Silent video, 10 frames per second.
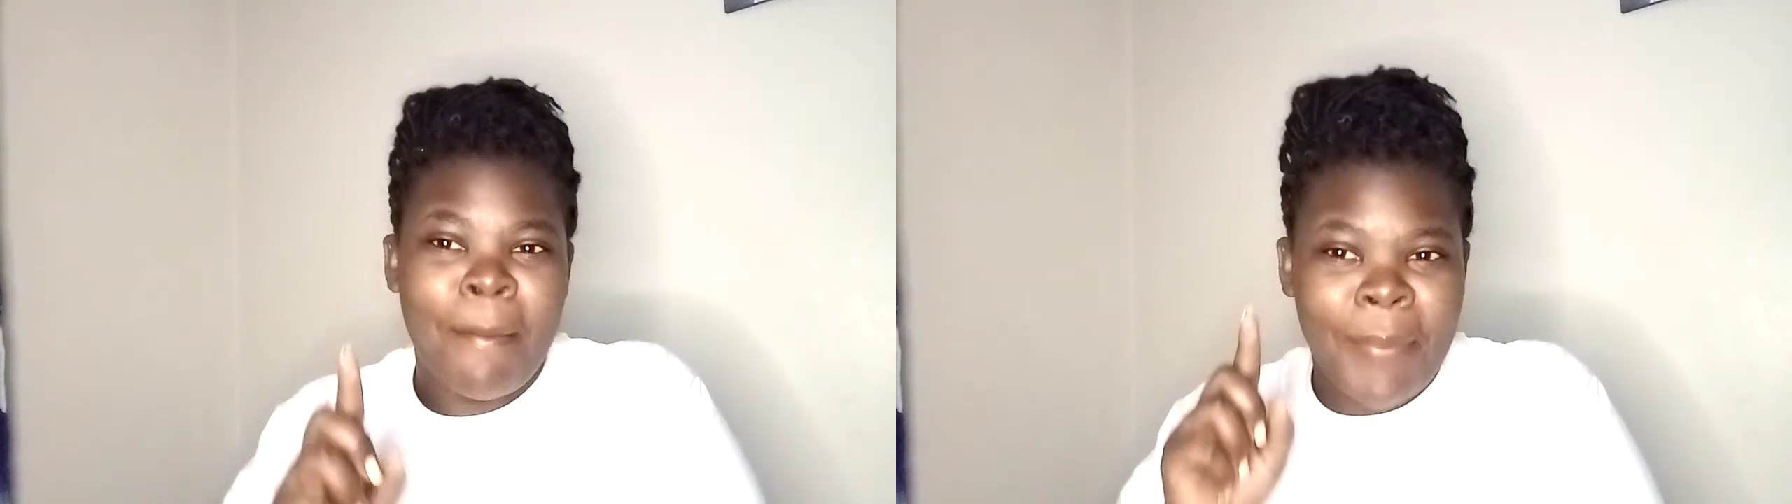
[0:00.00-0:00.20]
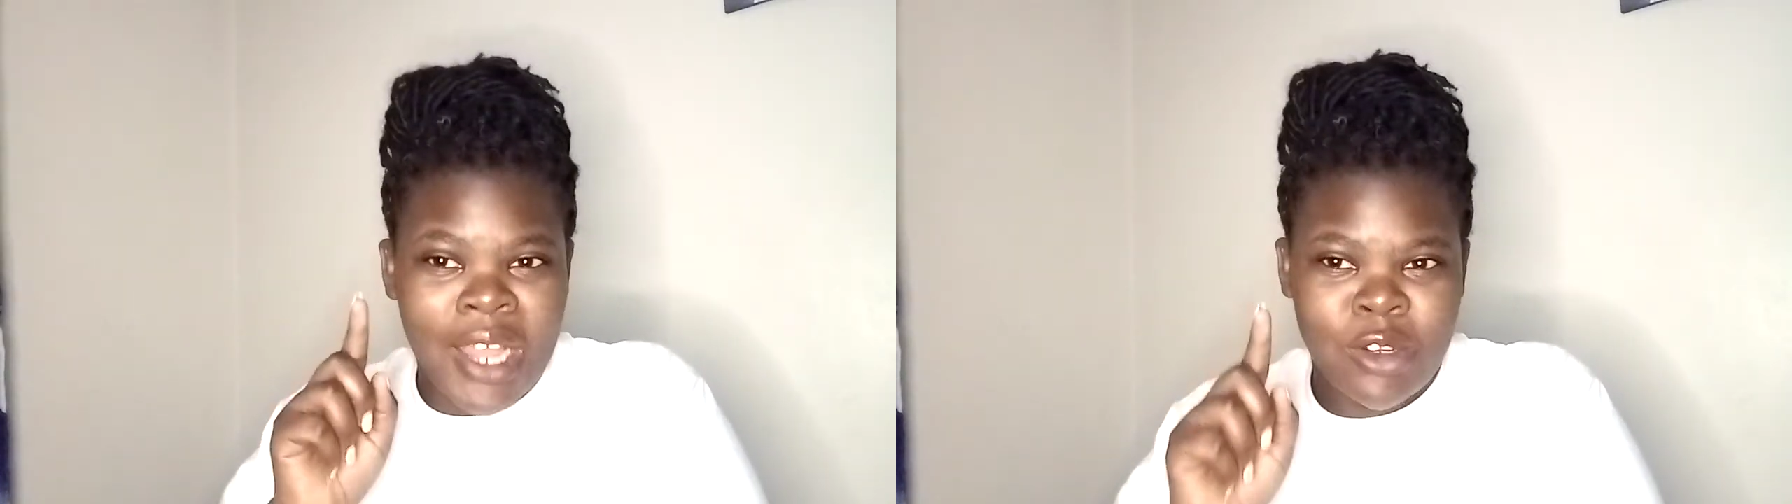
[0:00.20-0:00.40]

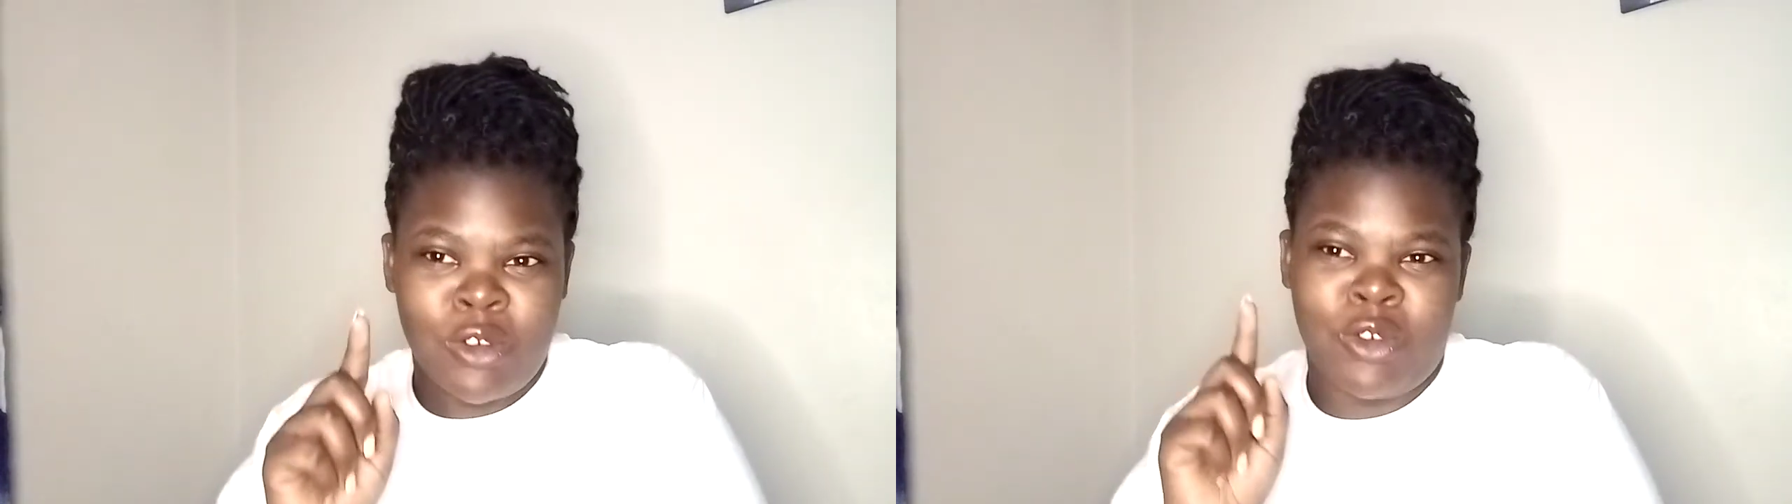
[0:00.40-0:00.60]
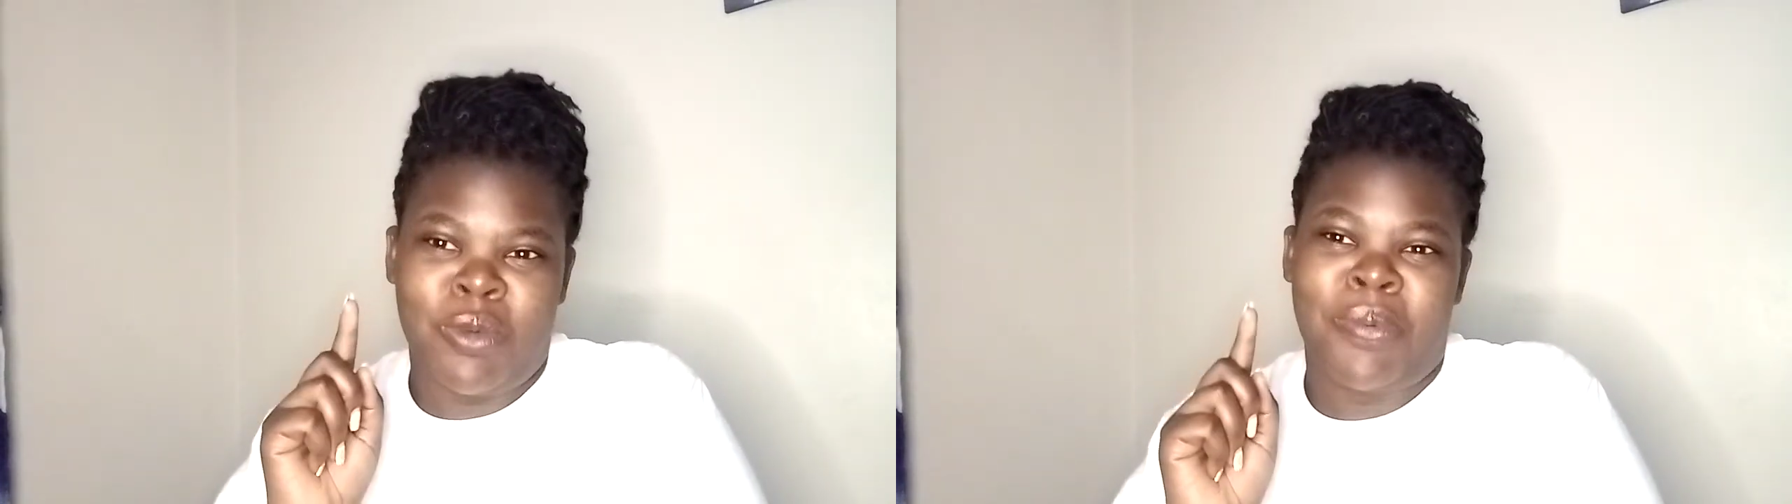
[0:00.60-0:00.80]
button
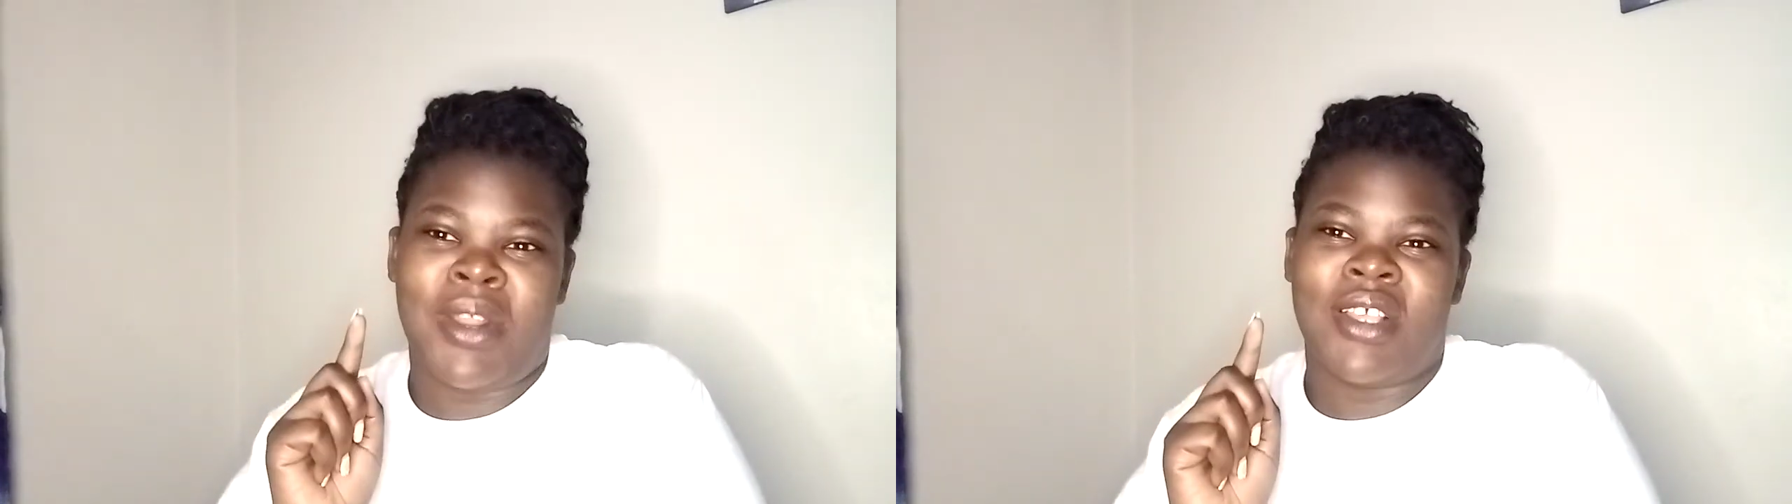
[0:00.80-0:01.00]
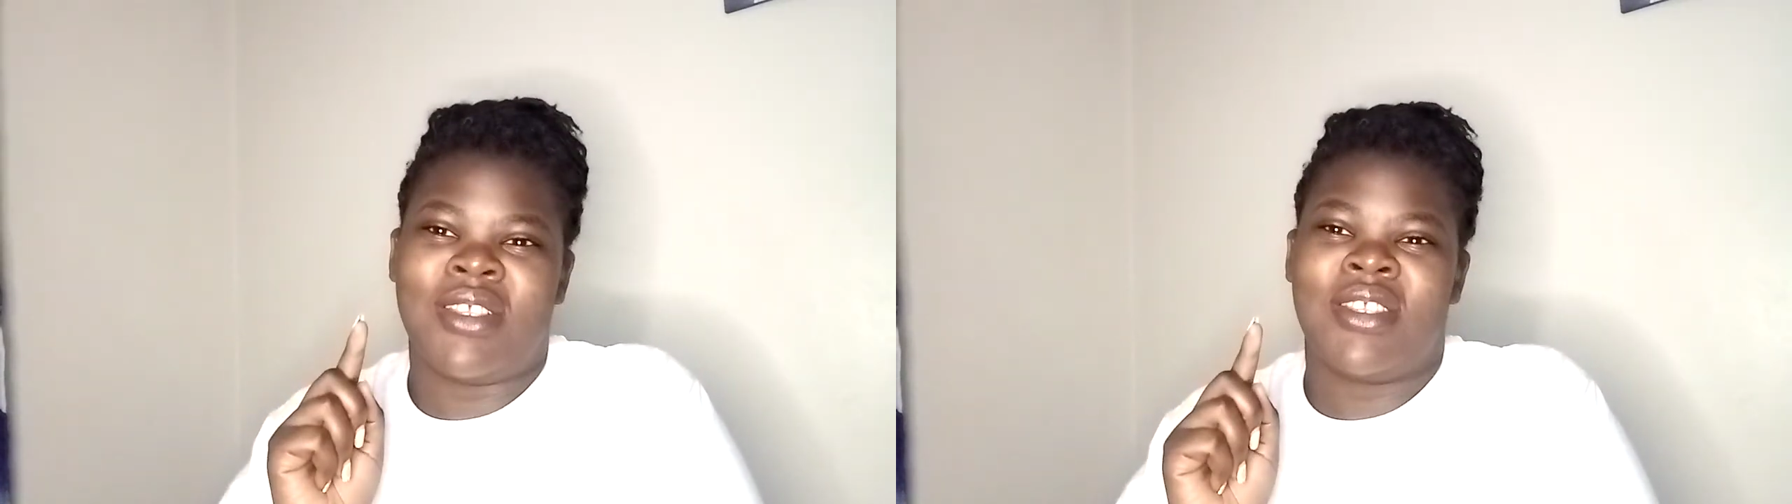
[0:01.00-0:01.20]
to
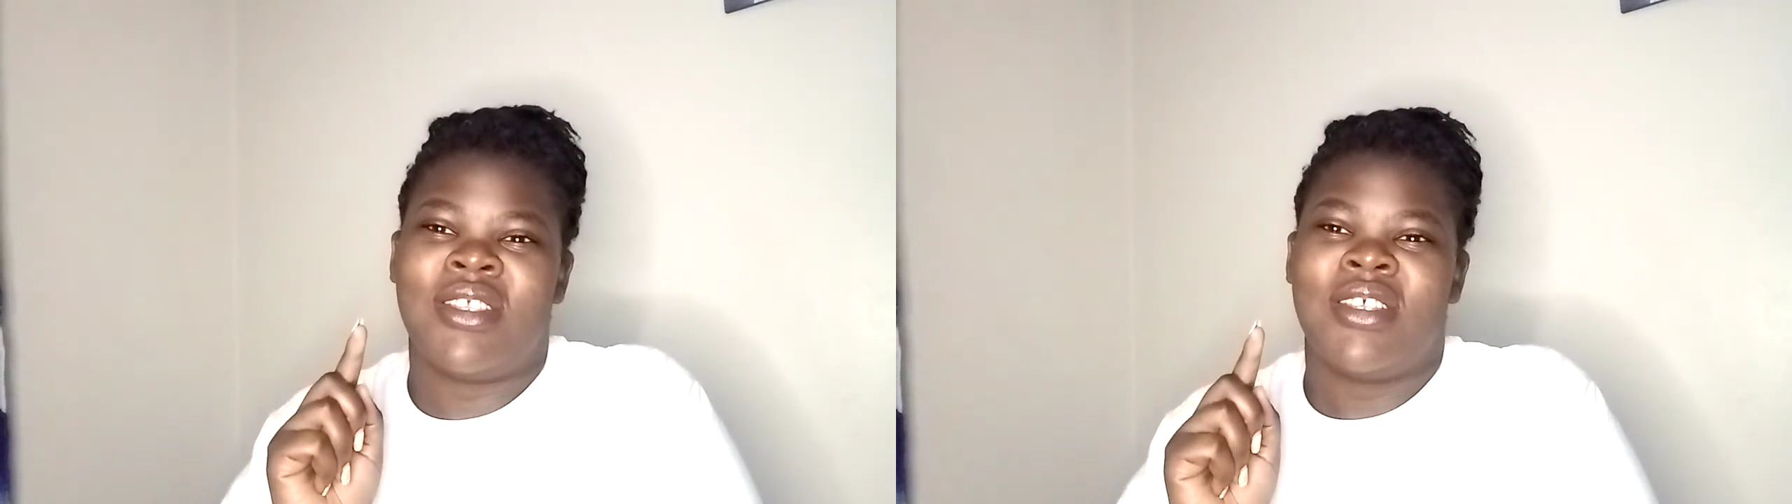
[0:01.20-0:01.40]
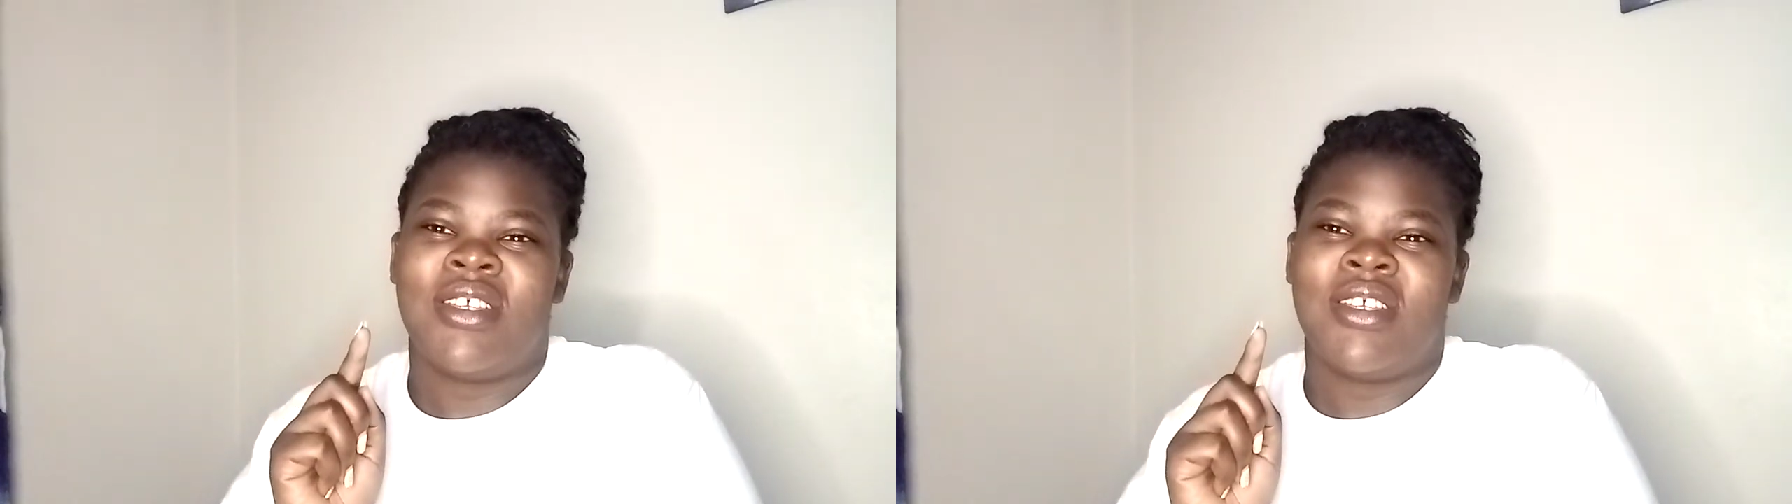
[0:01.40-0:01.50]
press